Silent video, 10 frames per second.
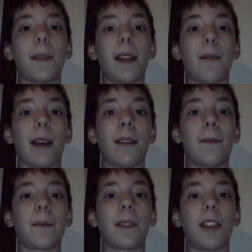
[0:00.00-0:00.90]
Anyway,
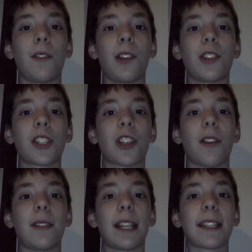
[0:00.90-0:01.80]
you can just
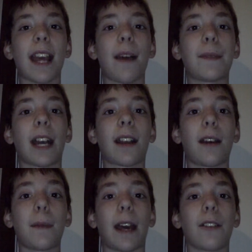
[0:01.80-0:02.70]
go
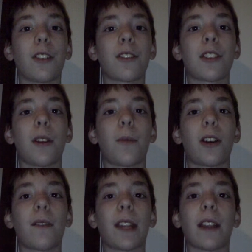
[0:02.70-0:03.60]
DSiHub.com now. There's no
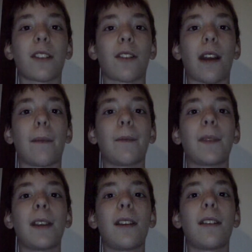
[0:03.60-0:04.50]
more of the other crap.
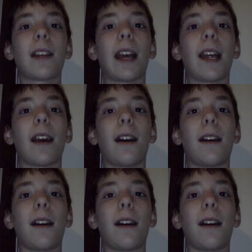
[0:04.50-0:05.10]
Okay.